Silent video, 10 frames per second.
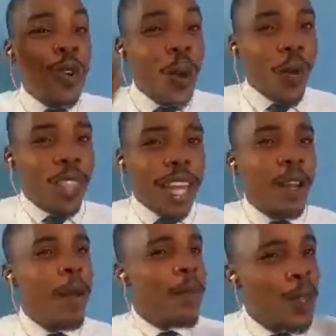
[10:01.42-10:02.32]
know
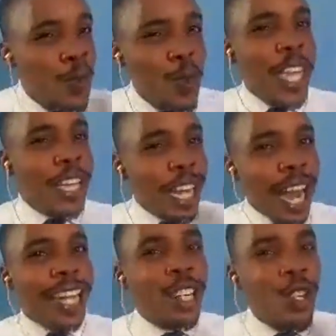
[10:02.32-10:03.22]
that we
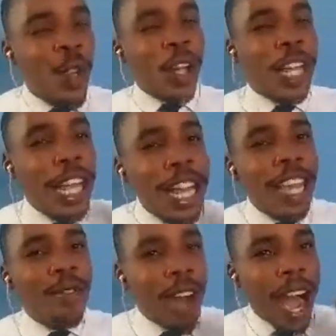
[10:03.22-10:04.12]
cannot
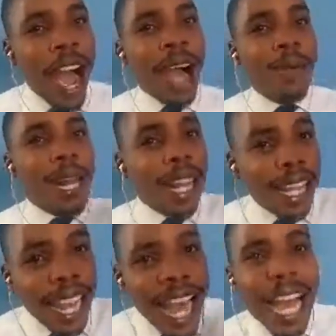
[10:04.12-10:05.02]
live our
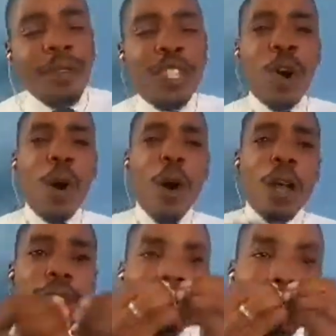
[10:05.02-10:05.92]
lives
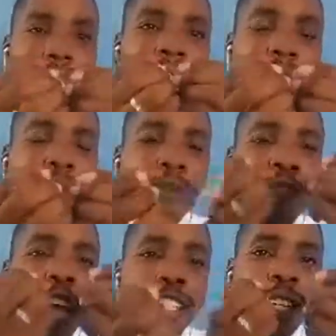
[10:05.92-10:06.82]
on tangible
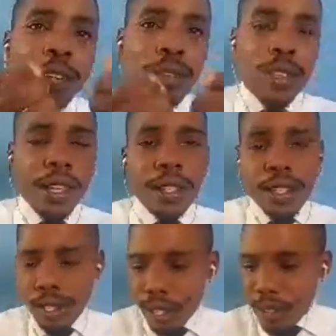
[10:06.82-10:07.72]
physical things.
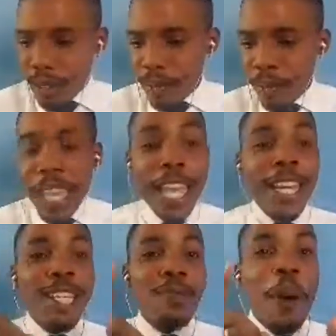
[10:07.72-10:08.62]

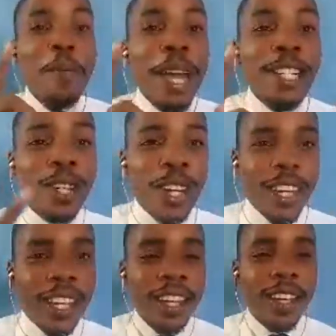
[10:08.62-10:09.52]
It is
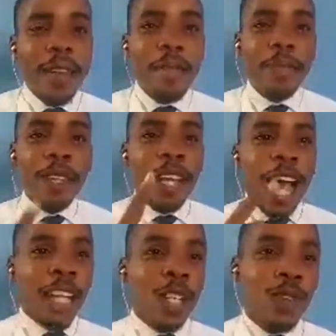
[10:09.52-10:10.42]
momentarily.
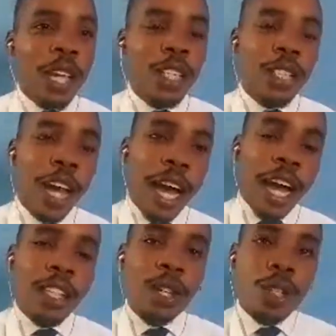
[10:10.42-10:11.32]
I
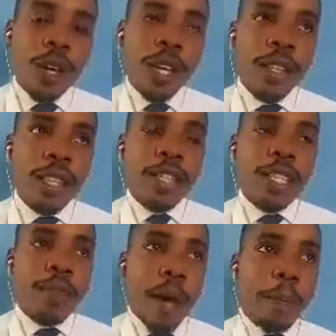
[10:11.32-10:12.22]
usually, this
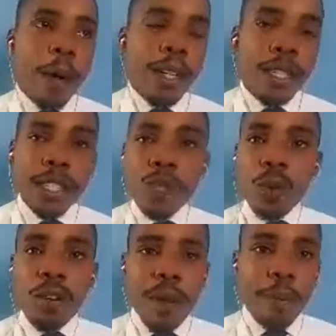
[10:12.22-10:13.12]
is my policy. This is
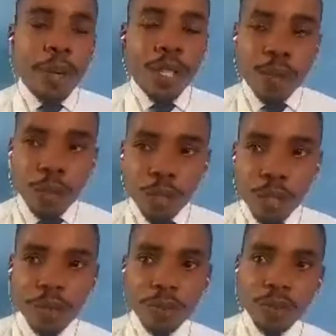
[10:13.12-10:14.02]
one of my
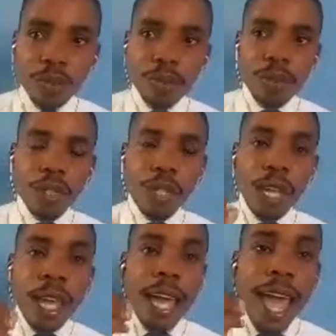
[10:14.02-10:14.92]
principles.
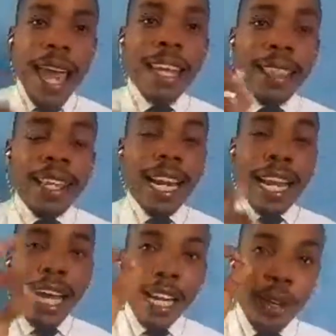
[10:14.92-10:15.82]
Anything
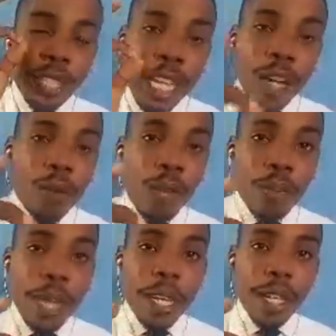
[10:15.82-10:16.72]
that I cannot take
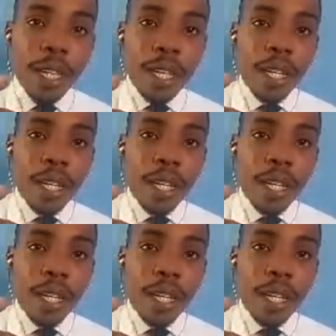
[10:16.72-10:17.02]
with me